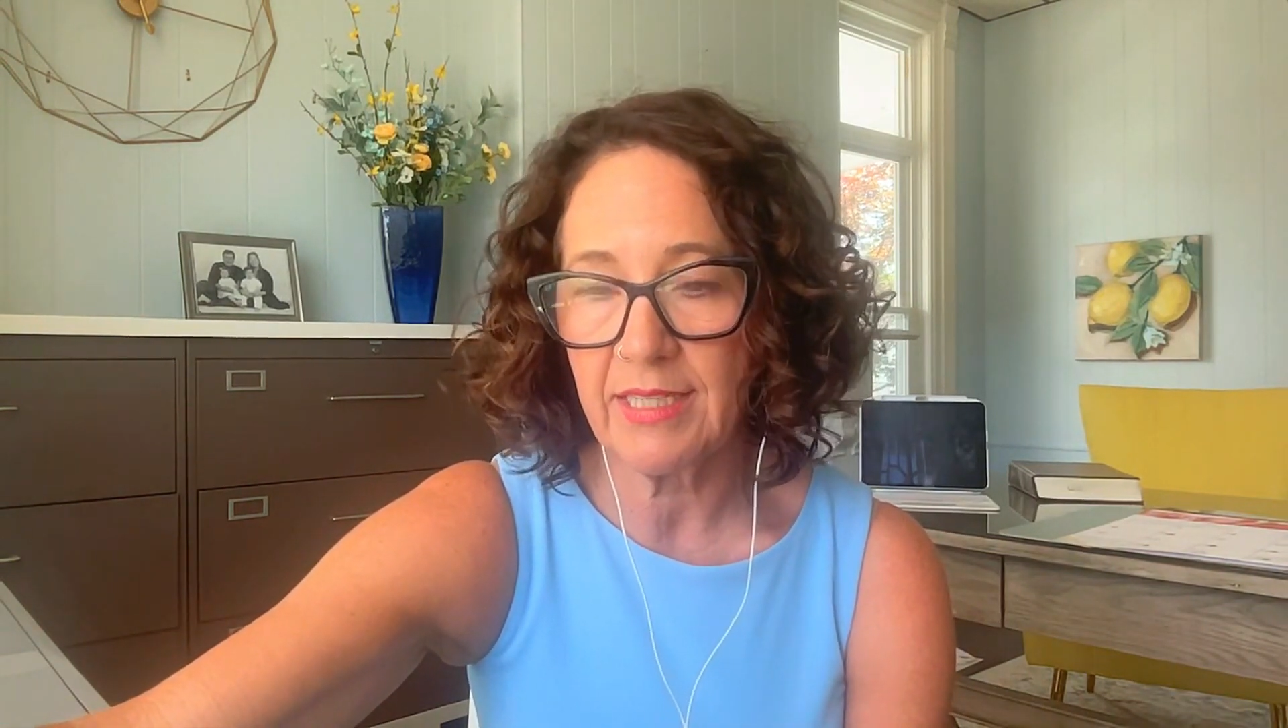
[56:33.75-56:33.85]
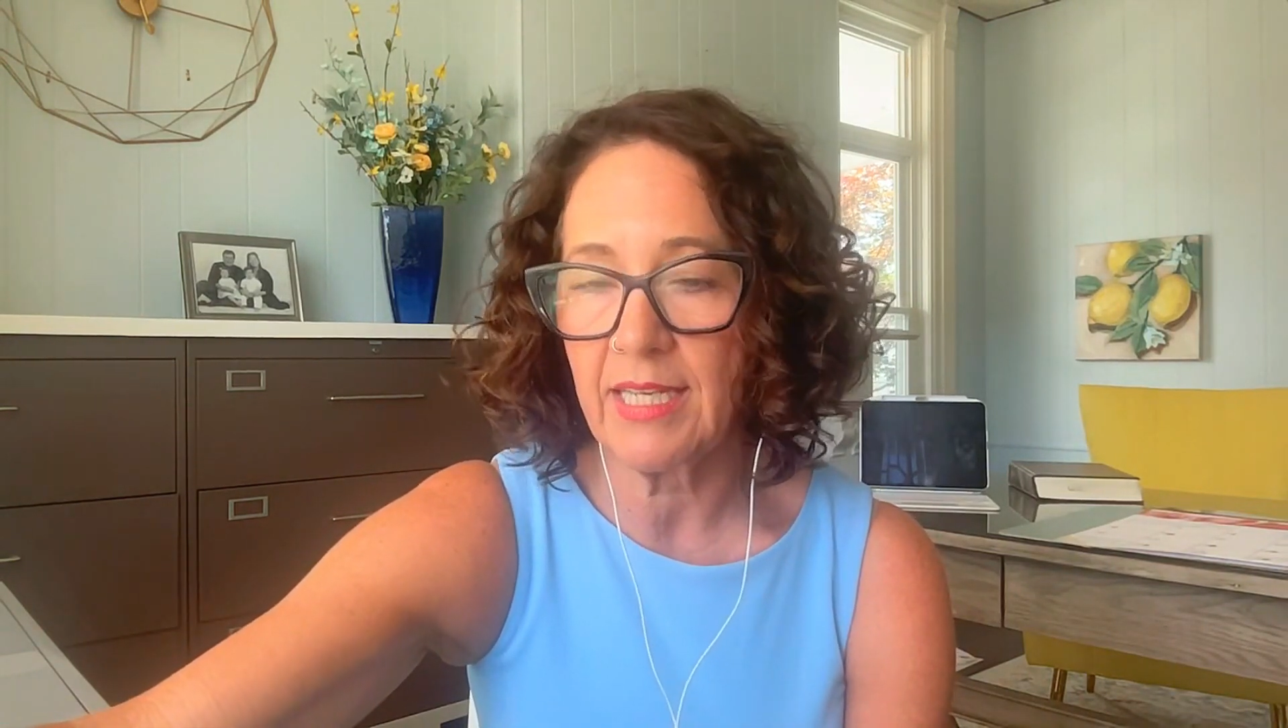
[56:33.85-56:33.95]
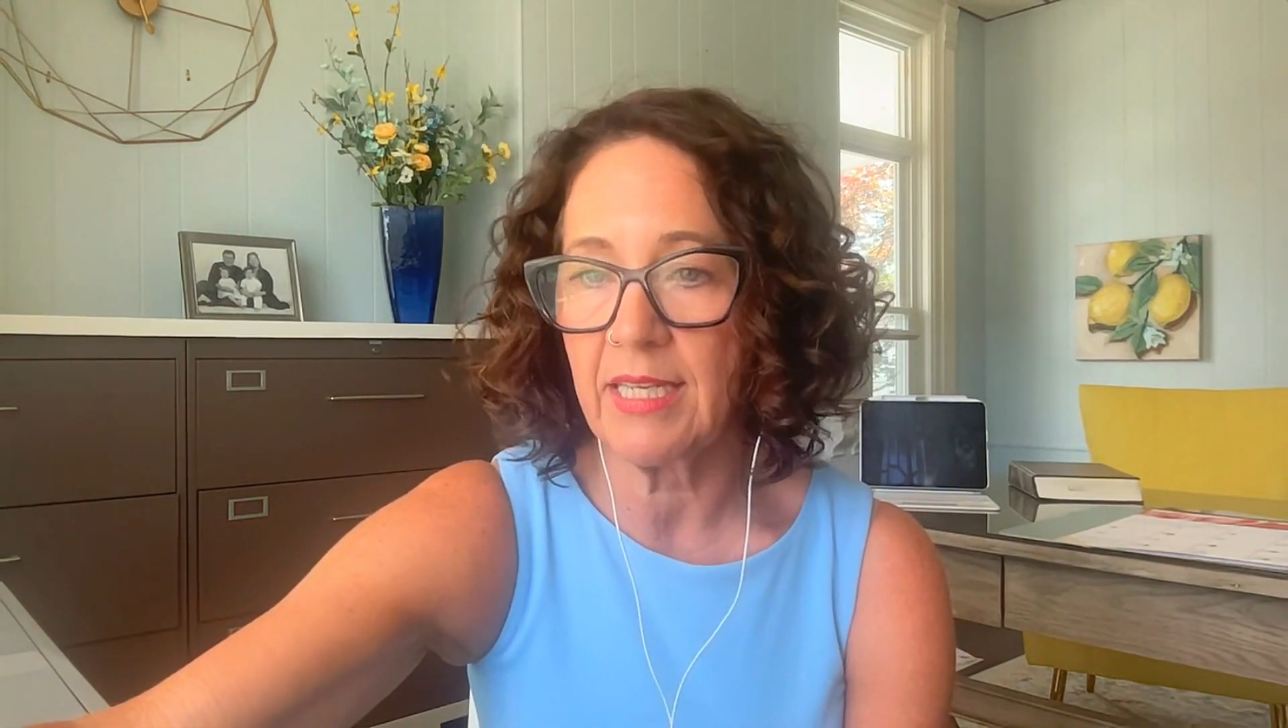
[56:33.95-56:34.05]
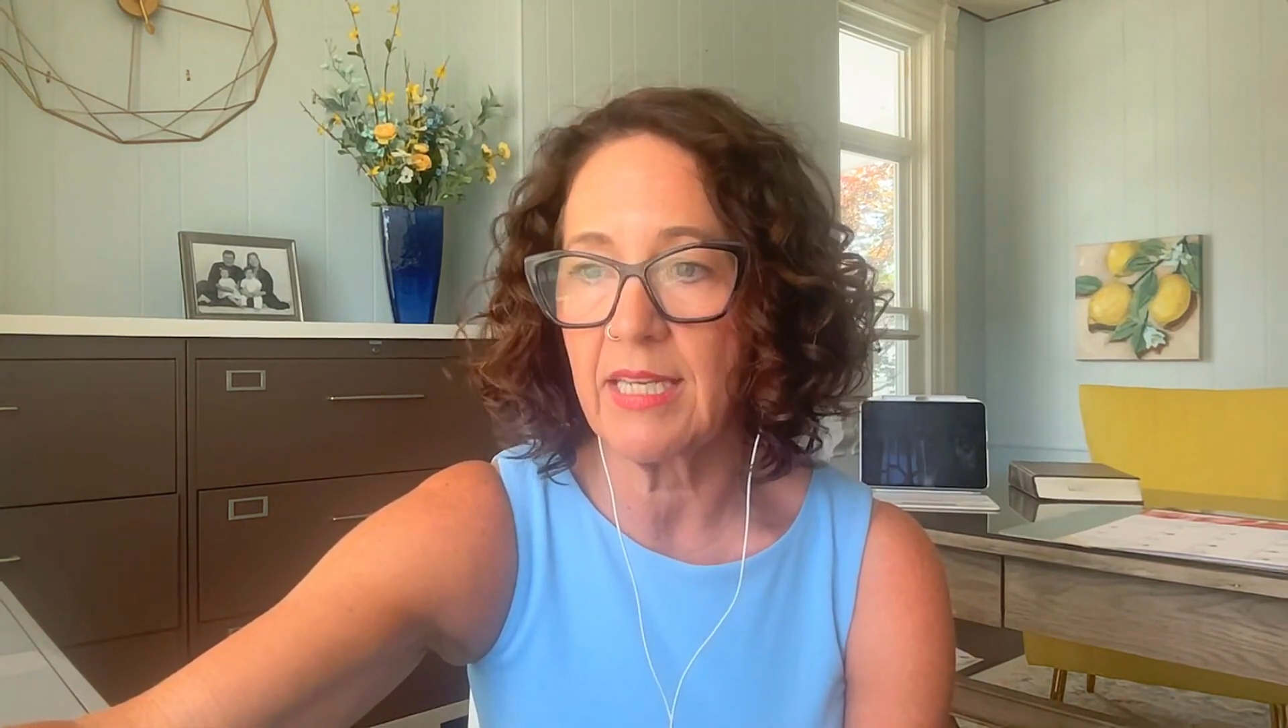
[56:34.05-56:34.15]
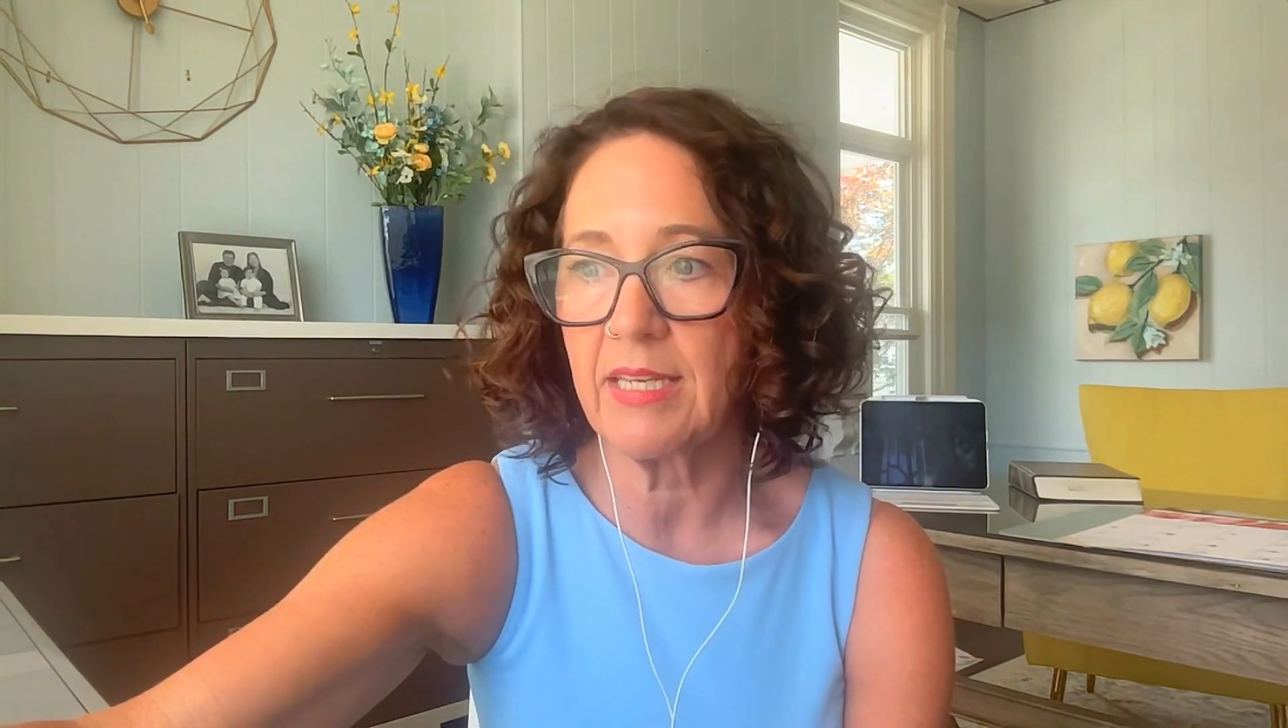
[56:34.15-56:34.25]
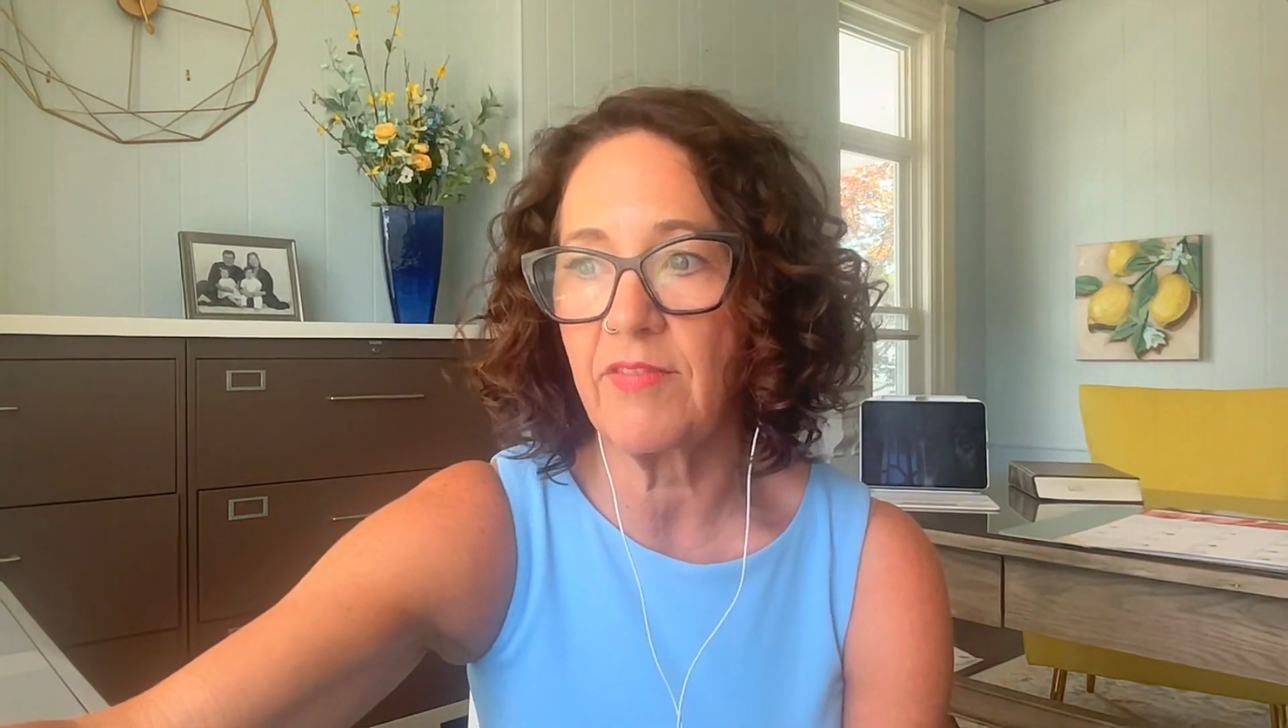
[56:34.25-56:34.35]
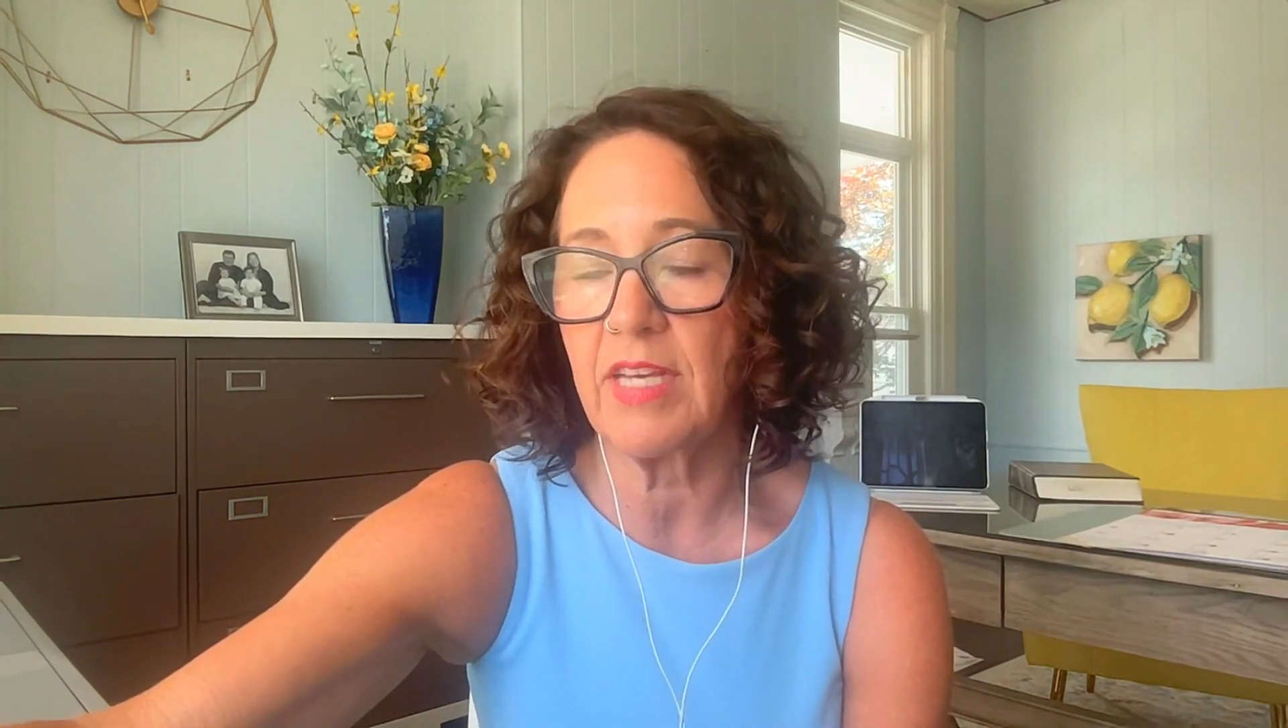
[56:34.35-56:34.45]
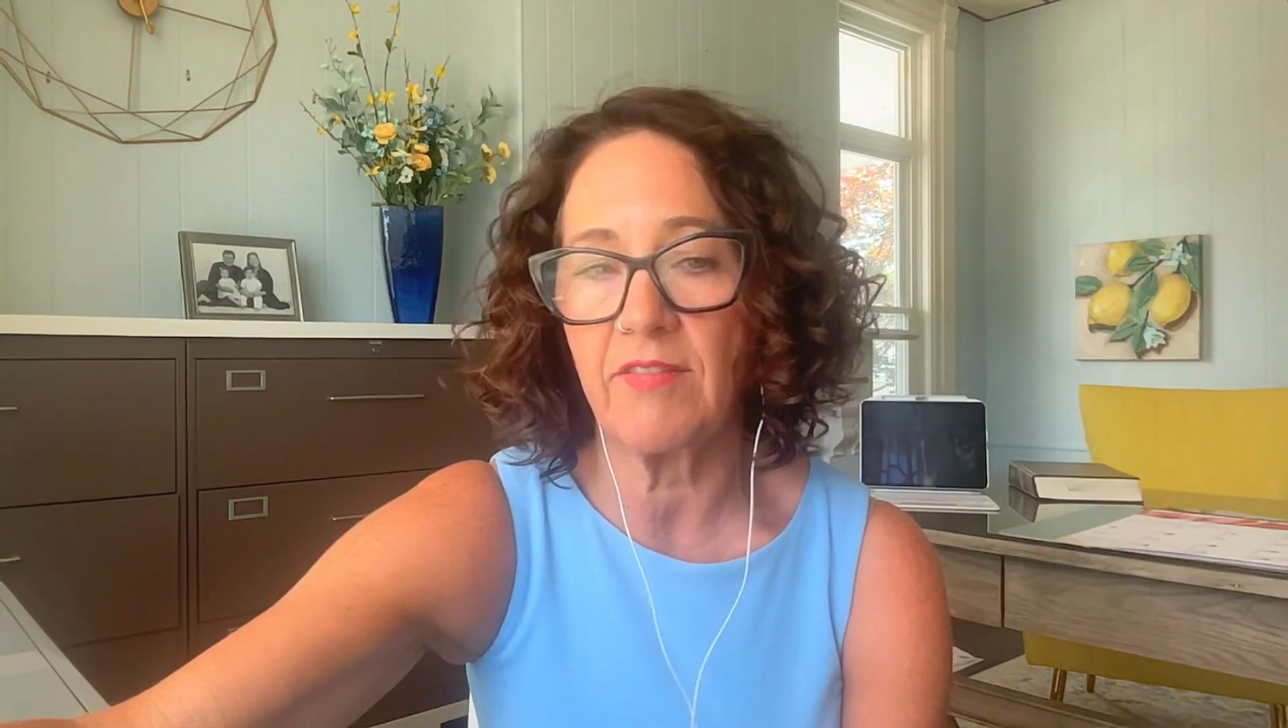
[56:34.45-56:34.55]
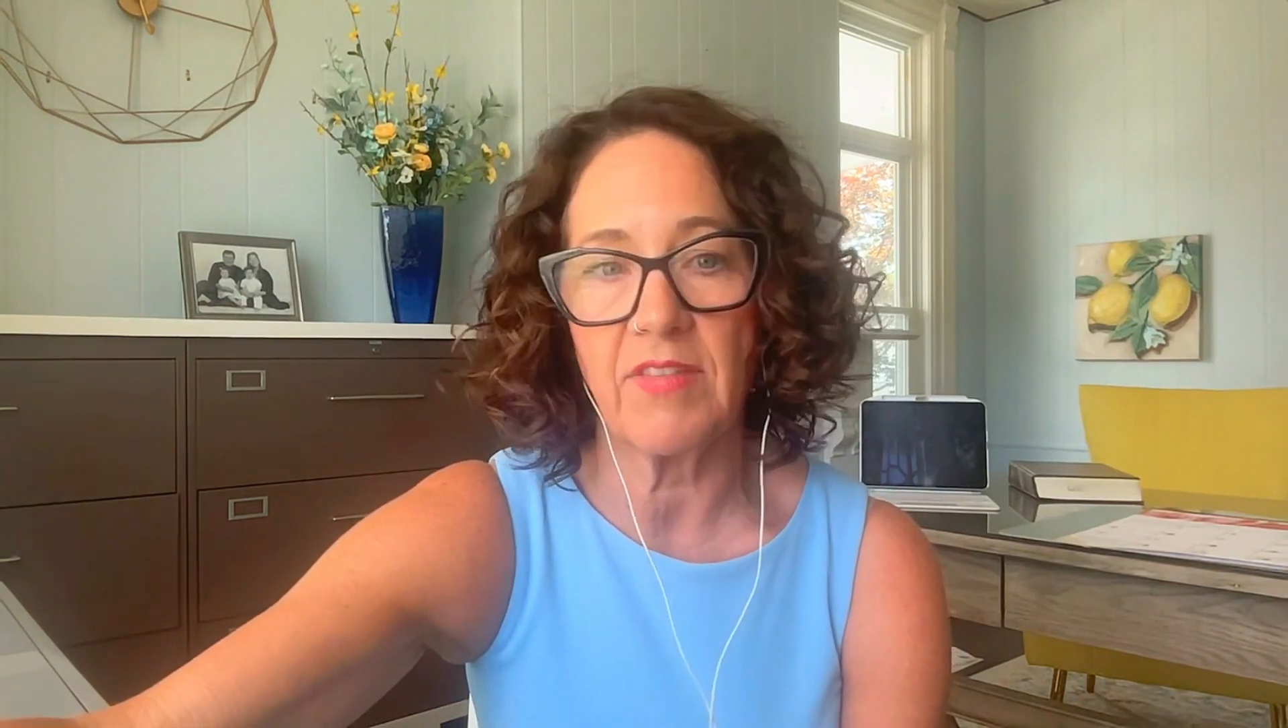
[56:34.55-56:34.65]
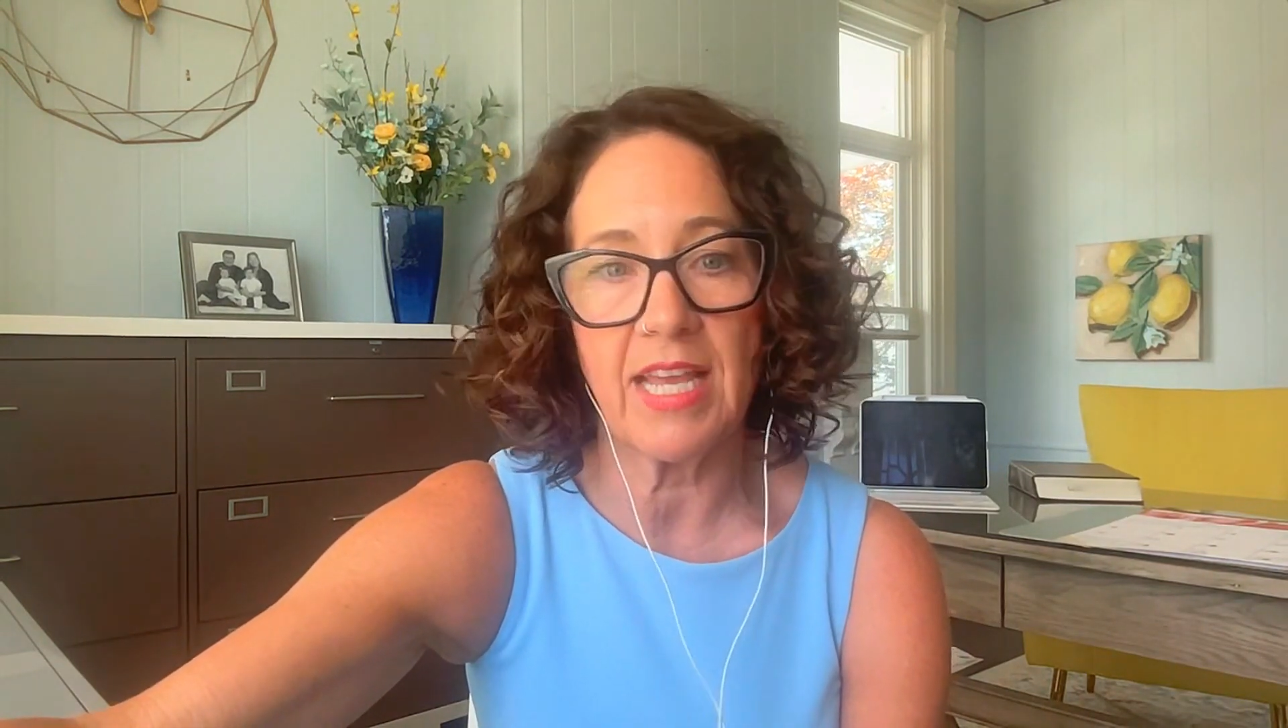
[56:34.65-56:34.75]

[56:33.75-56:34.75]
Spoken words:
And if they